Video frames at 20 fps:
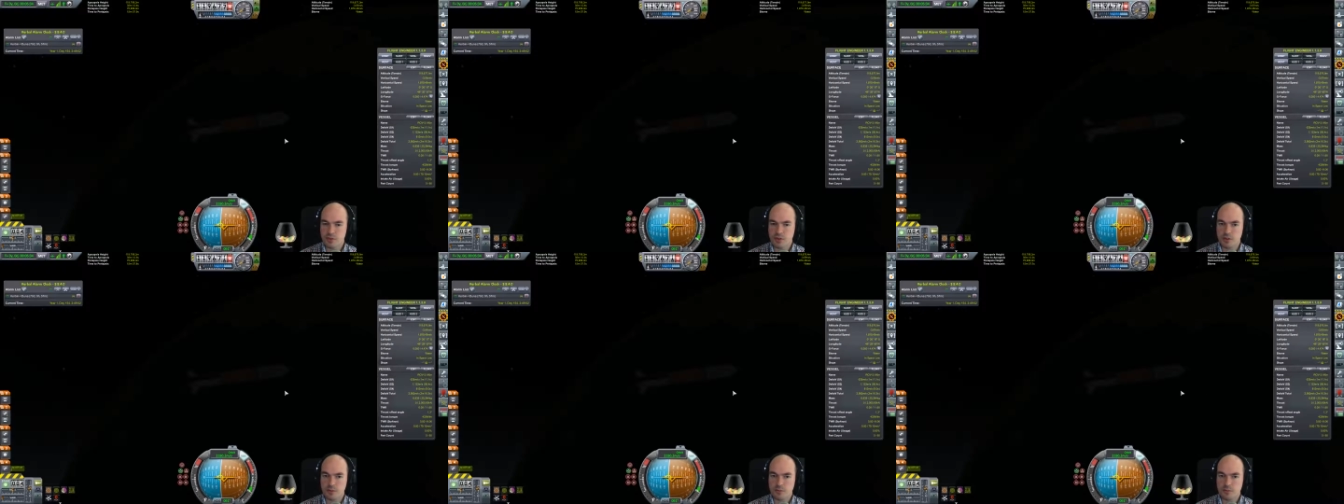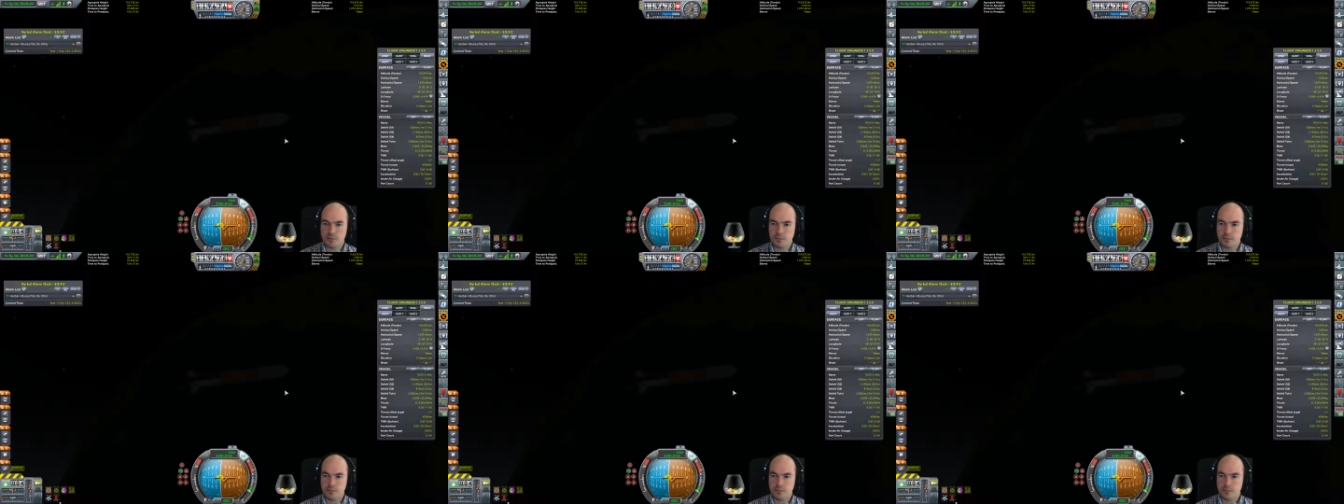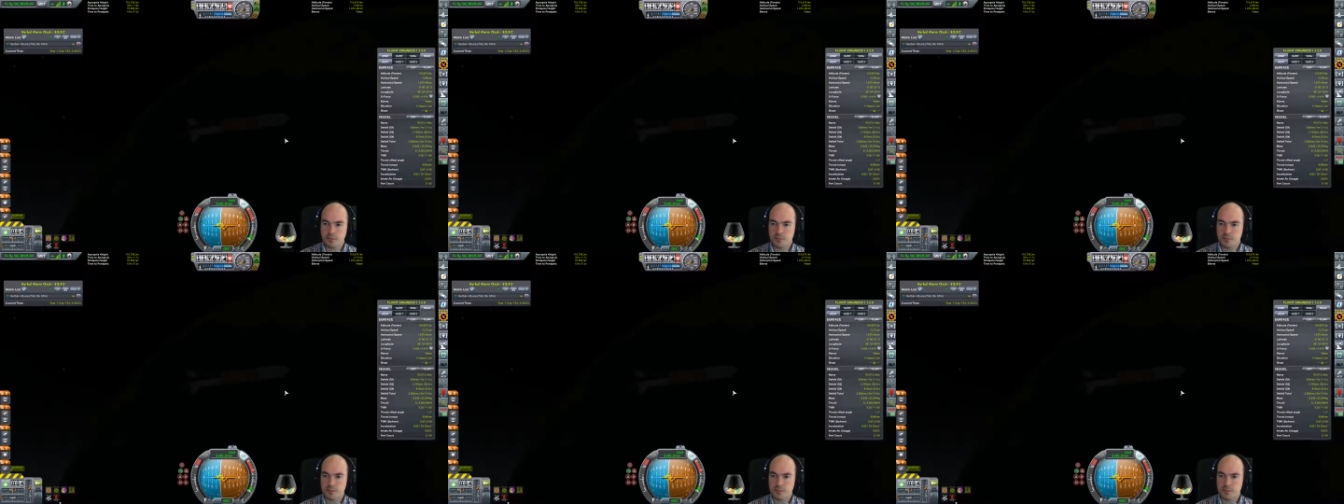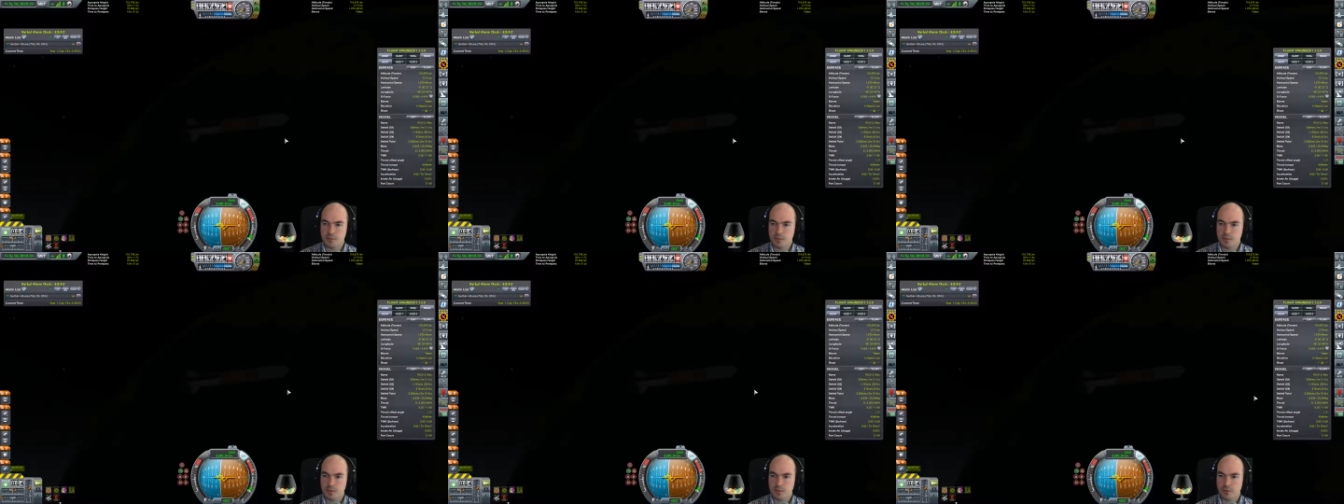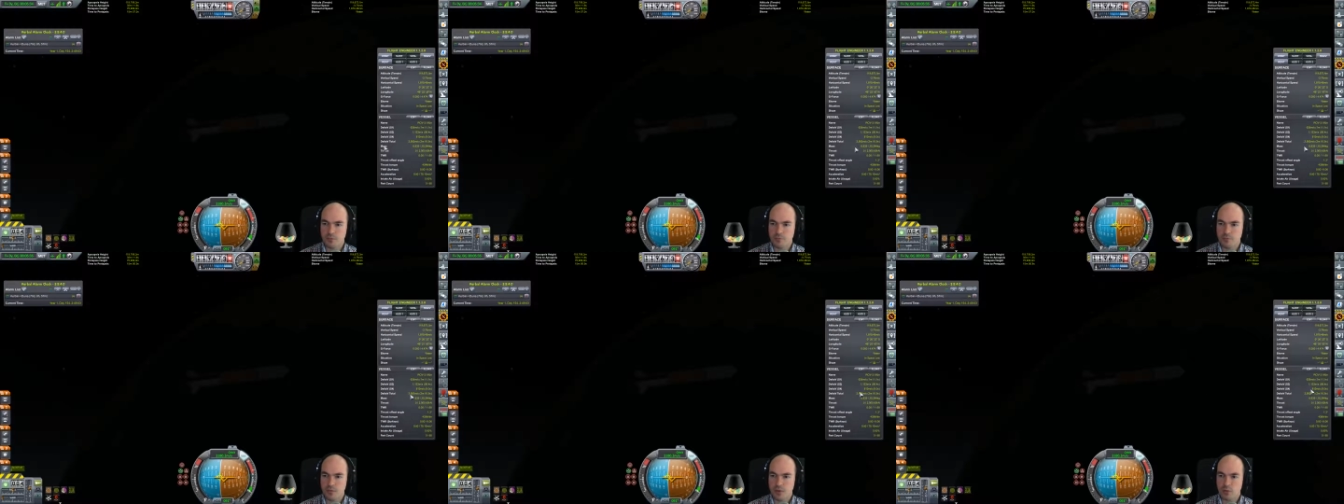some...
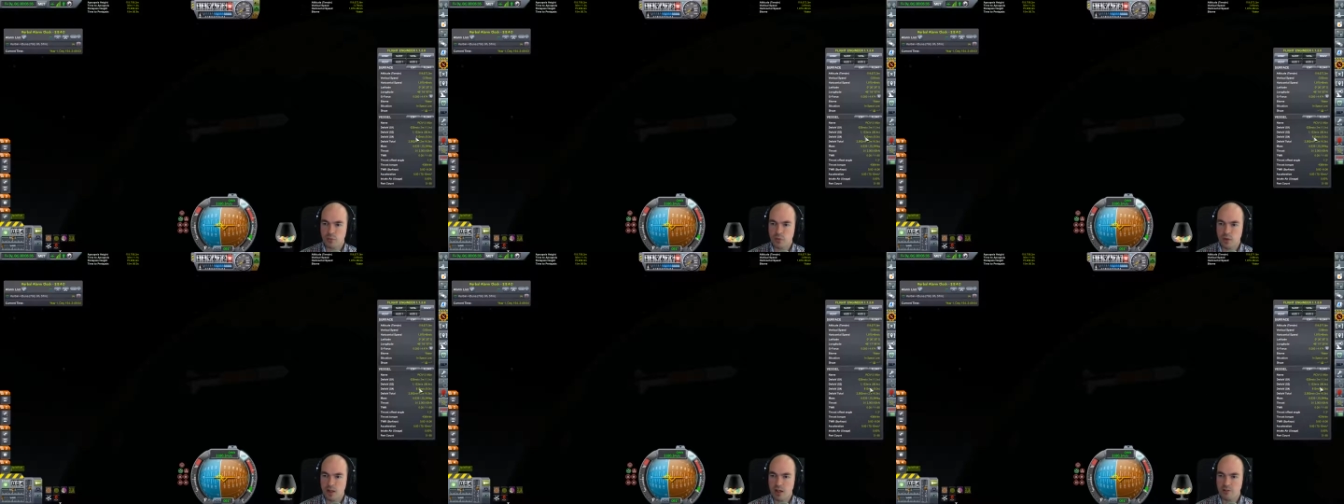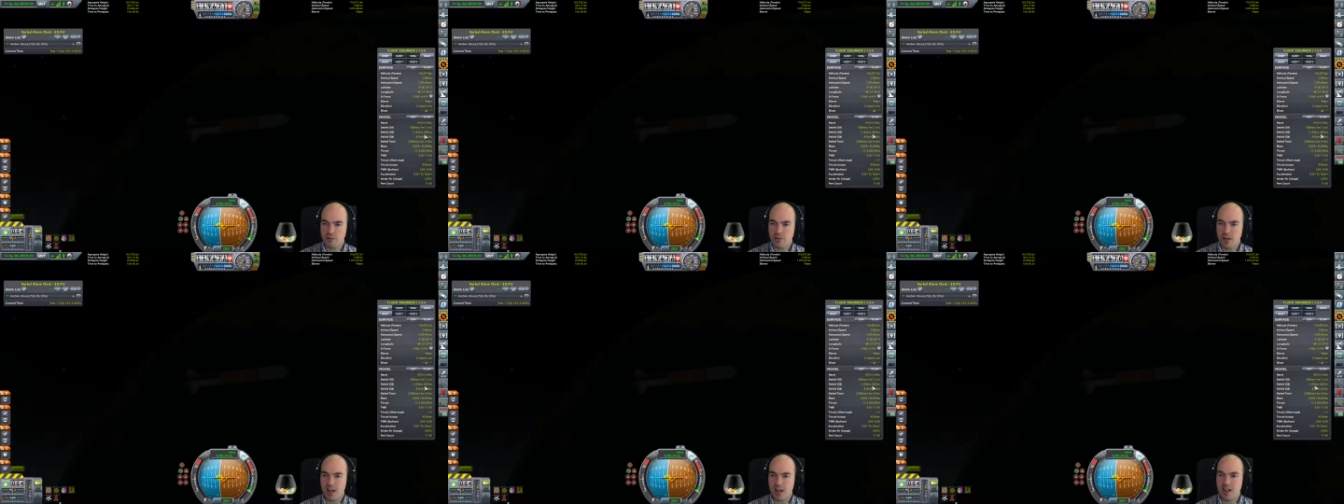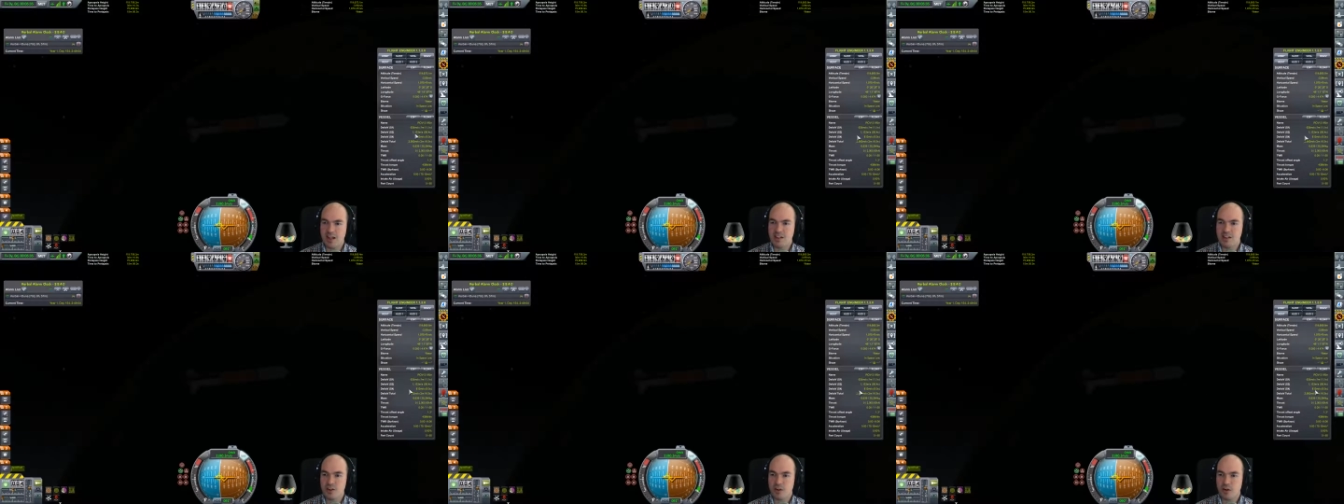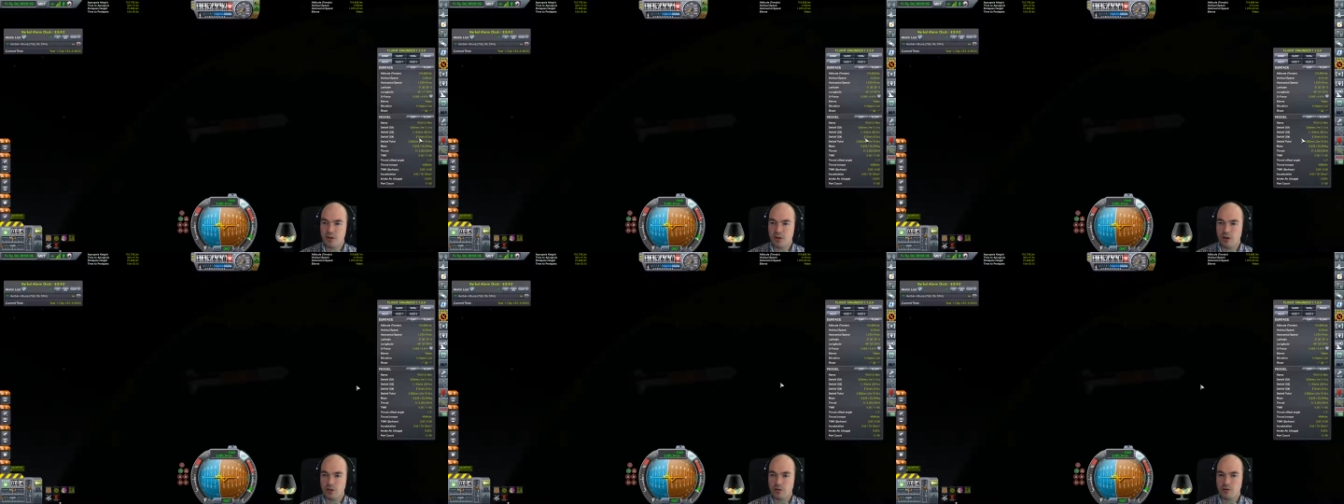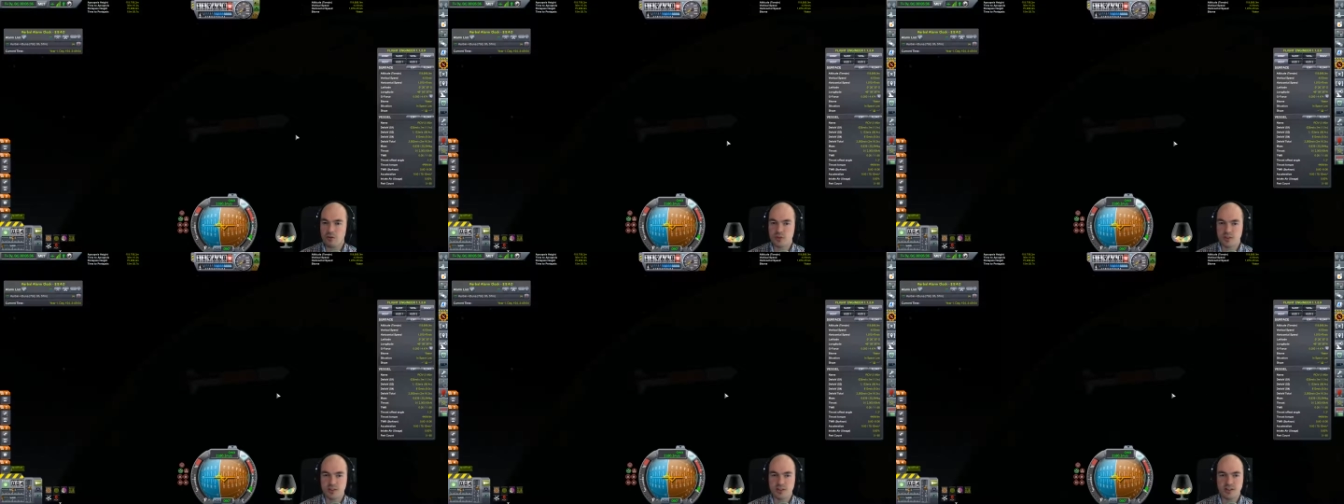We have
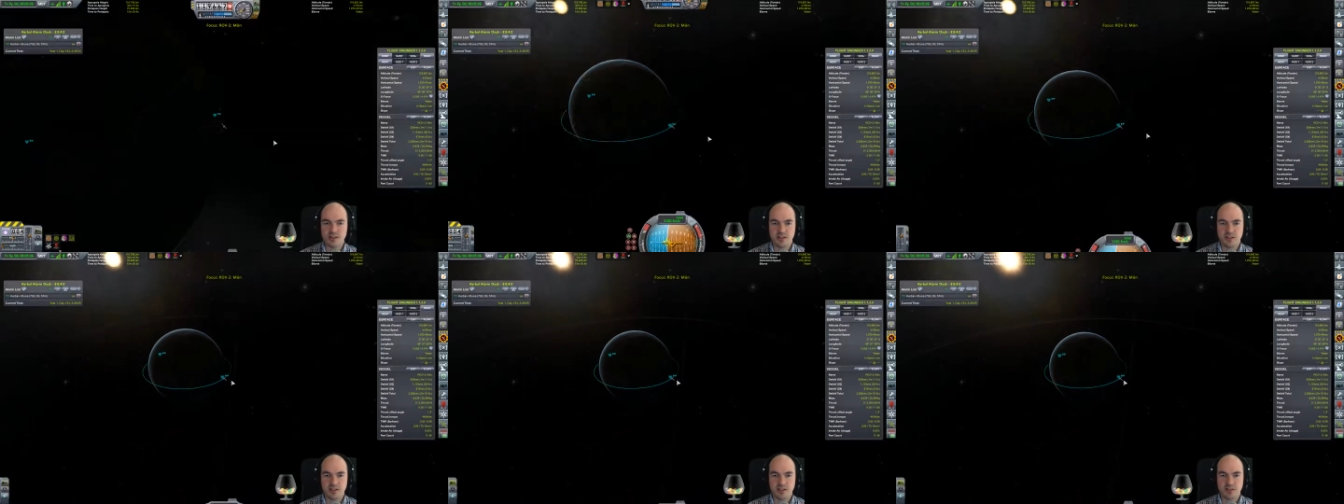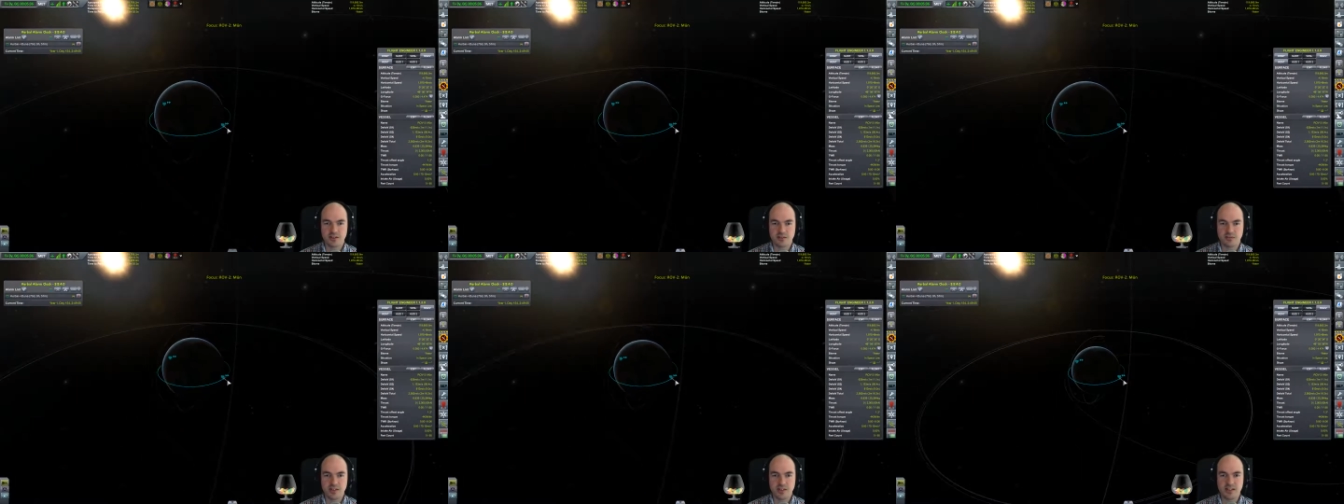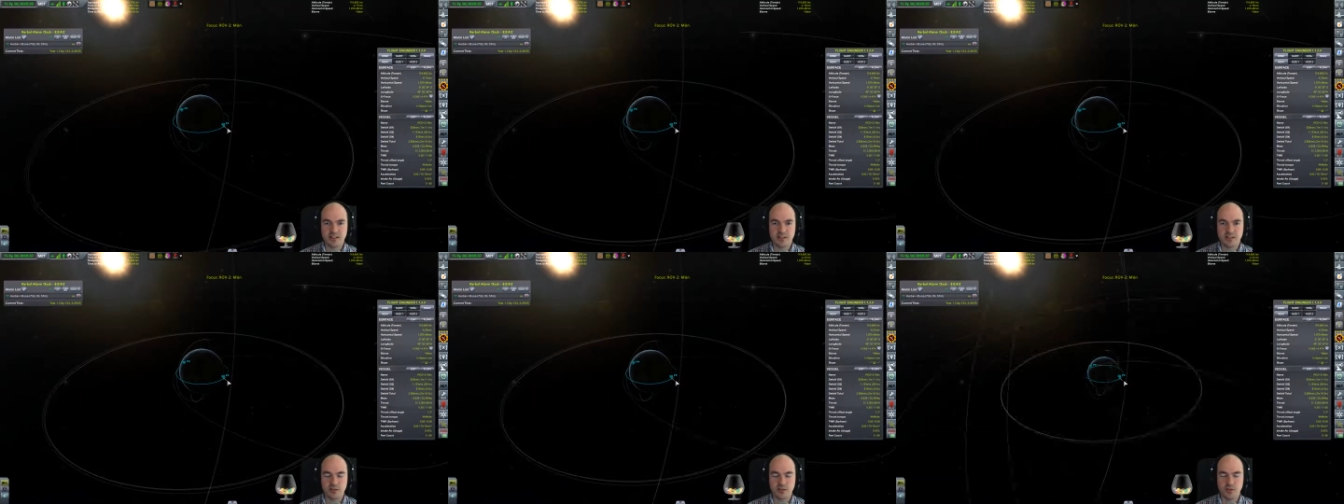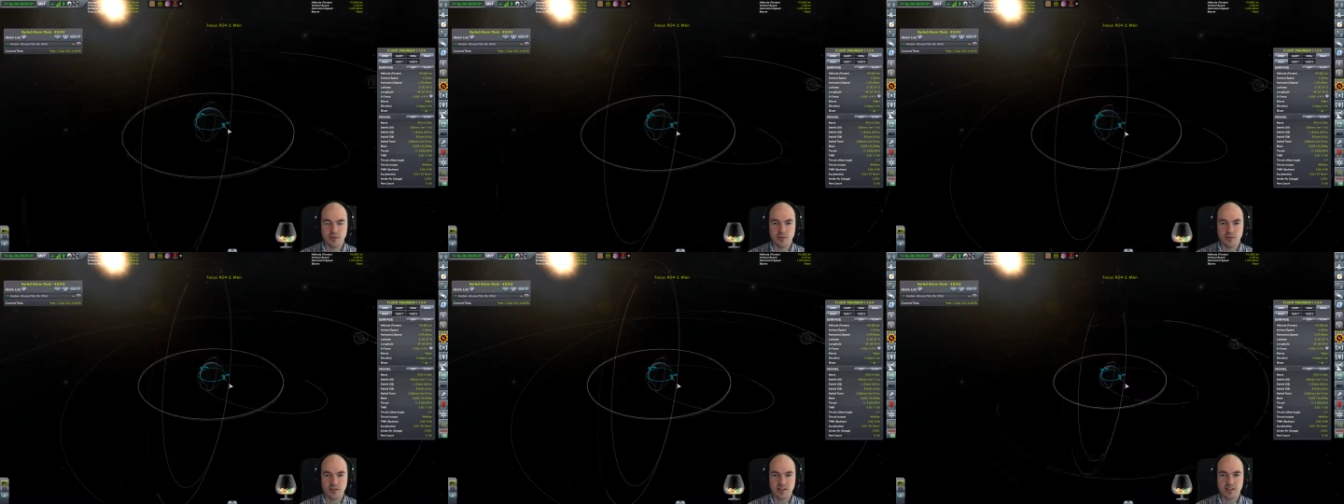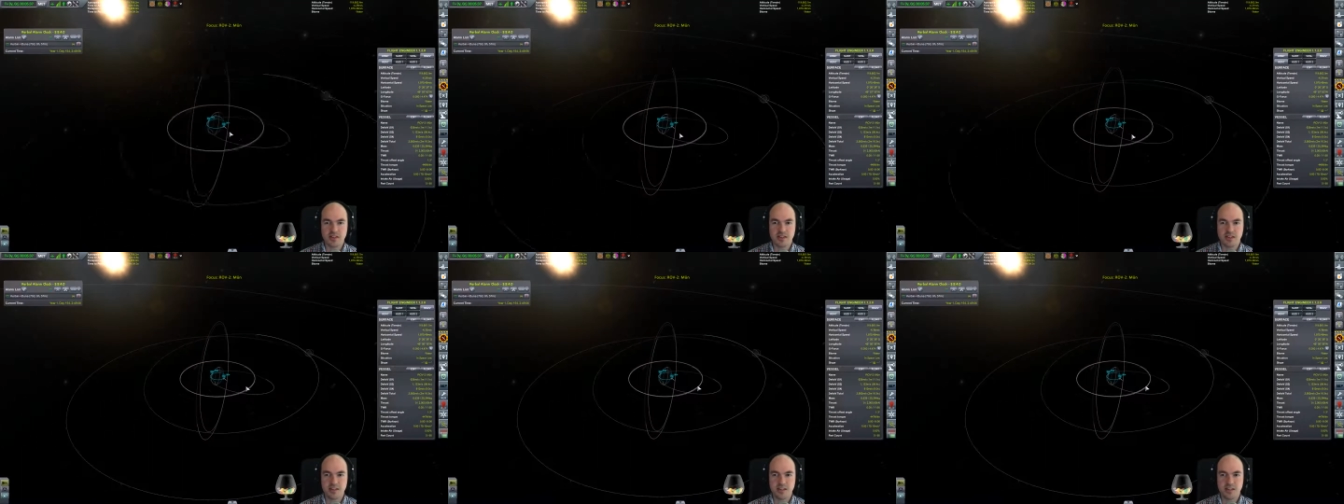800 delta V still. So this